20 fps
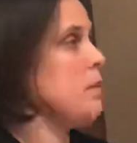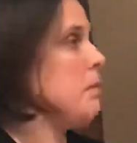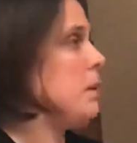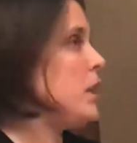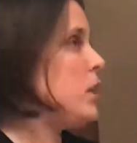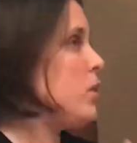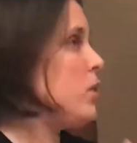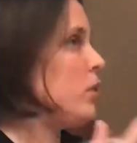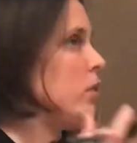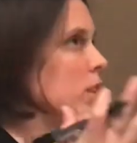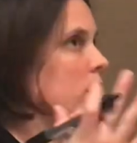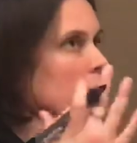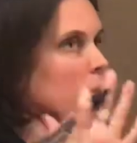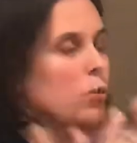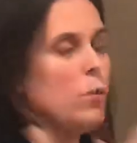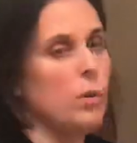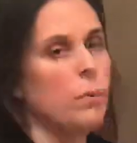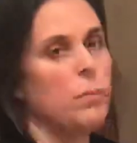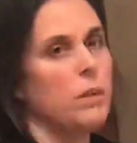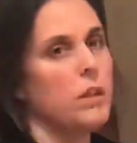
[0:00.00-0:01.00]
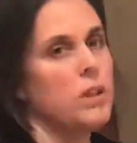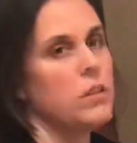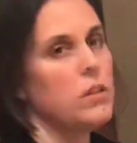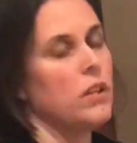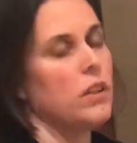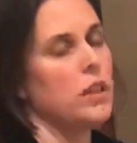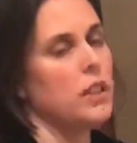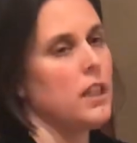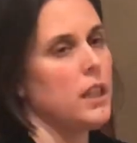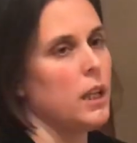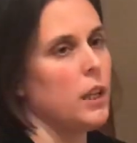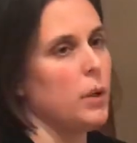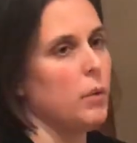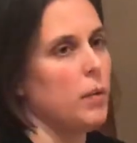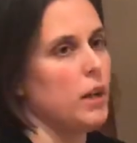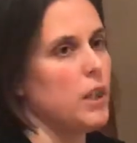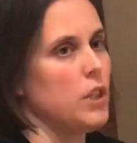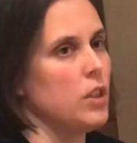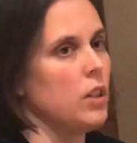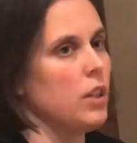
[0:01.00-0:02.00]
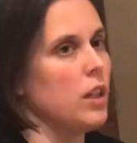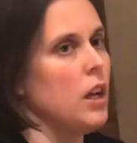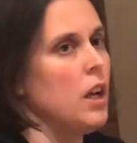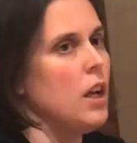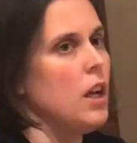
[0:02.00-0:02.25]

make sure they're all on one side of the equation,